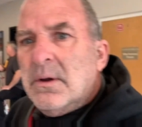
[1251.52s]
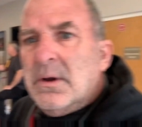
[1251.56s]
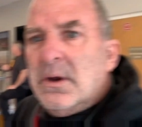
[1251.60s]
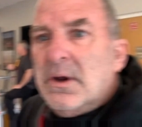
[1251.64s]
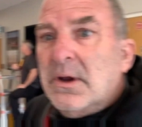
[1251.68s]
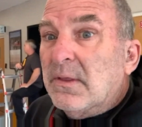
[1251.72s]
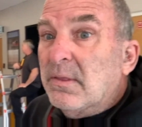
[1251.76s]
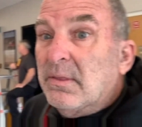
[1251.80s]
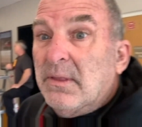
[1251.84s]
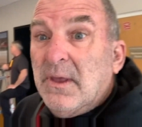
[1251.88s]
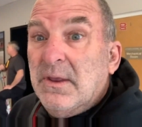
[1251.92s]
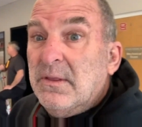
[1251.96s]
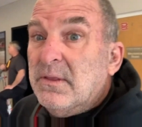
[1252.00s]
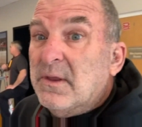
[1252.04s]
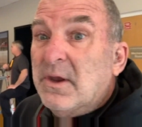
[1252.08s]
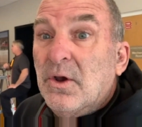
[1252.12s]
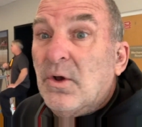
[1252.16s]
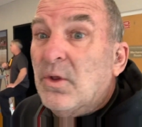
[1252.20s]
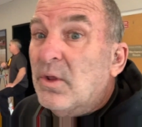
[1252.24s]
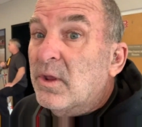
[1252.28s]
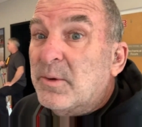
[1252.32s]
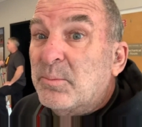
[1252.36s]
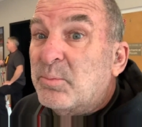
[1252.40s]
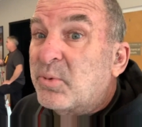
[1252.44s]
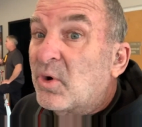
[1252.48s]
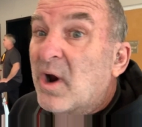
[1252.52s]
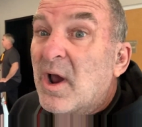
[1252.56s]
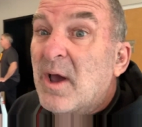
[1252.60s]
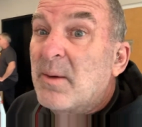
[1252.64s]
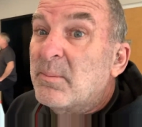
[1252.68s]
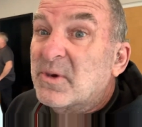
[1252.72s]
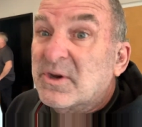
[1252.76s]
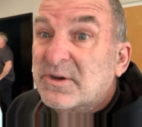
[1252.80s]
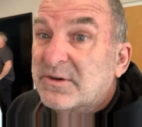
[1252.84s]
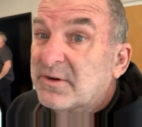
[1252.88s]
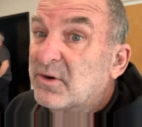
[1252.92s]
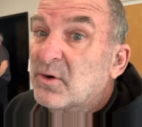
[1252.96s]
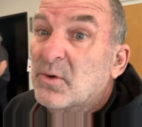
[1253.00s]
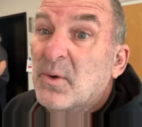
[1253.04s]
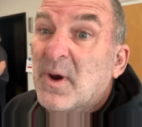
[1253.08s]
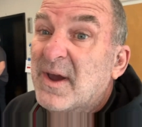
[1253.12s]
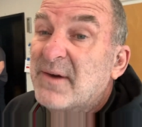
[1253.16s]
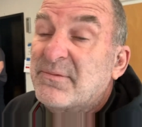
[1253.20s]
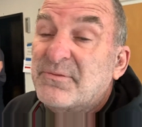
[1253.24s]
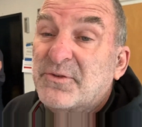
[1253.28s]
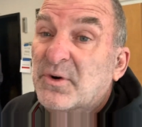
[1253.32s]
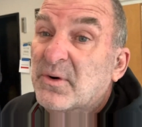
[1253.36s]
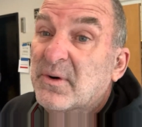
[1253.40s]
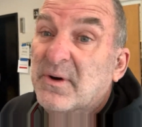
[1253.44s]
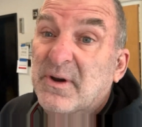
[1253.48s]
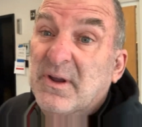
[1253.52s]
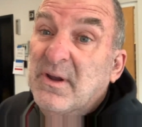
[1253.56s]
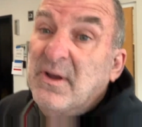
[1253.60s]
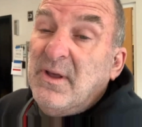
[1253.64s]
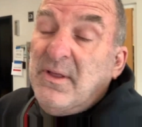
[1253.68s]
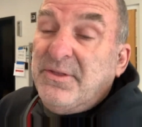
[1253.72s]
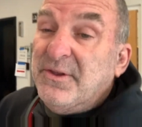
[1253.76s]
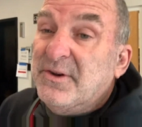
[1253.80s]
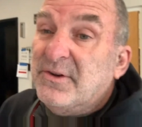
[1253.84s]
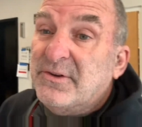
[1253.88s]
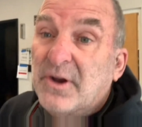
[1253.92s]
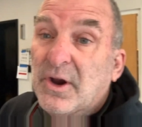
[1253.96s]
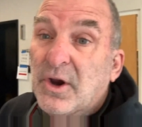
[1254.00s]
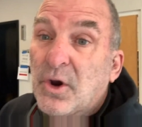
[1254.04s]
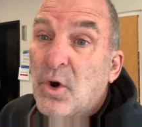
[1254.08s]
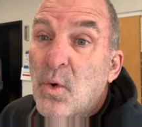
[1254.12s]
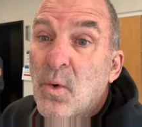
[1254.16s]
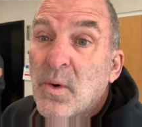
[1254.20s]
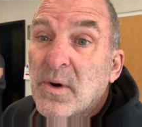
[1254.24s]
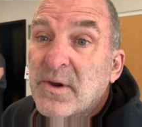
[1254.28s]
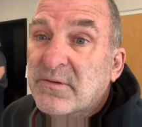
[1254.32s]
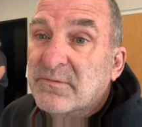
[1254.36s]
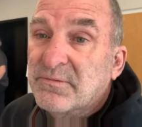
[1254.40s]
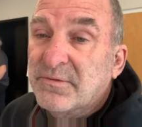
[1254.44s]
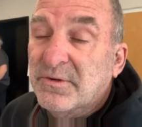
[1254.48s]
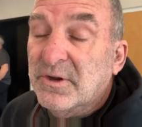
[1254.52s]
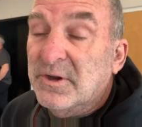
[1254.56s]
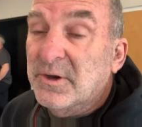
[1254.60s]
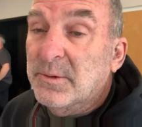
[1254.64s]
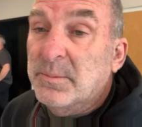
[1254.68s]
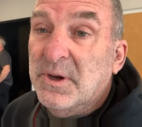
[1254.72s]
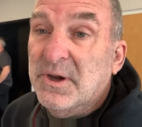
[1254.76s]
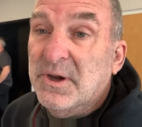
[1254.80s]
And then they only promise you after death it's a coin flip,